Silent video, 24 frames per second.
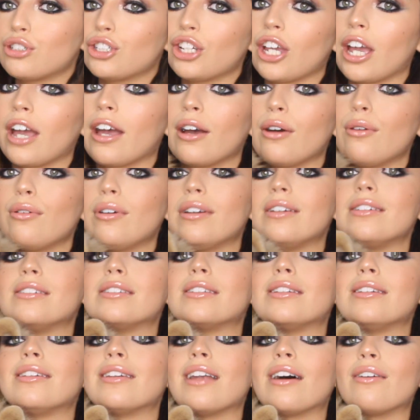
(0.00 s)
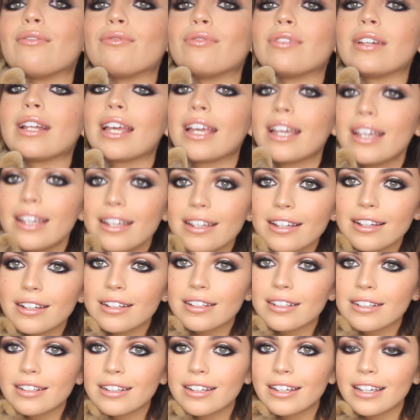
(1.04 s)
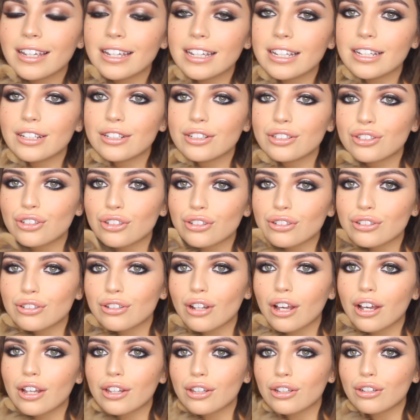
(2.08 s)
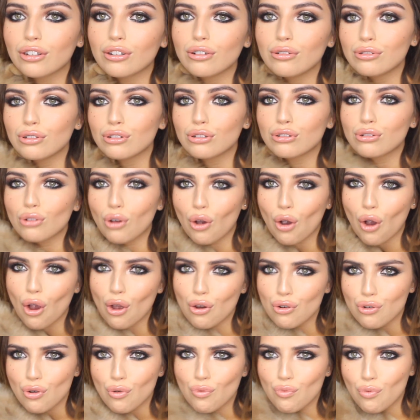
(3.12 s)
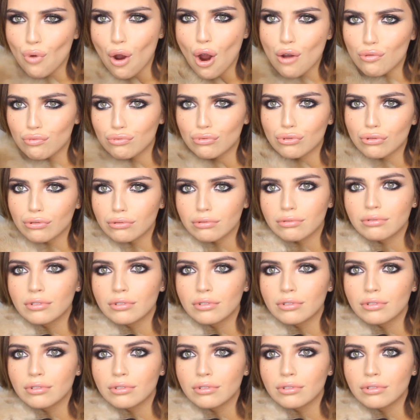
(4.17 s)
Chow. He's lovely. He's just like the goodest dog in the world.